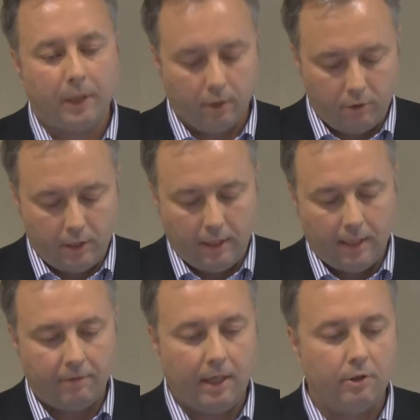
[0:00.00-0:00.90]
because GE
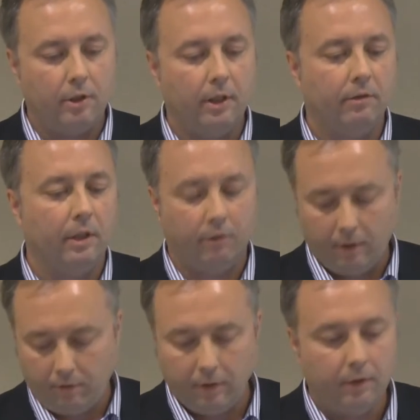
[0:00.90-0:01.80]
Aviation doesn't
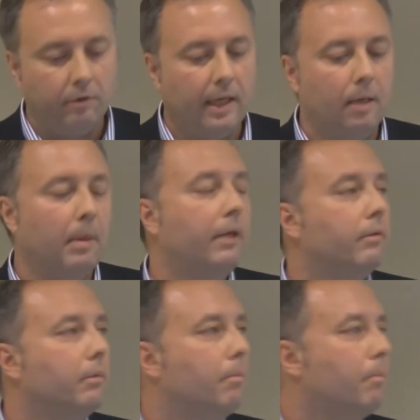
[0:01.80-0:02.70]
exist in this database.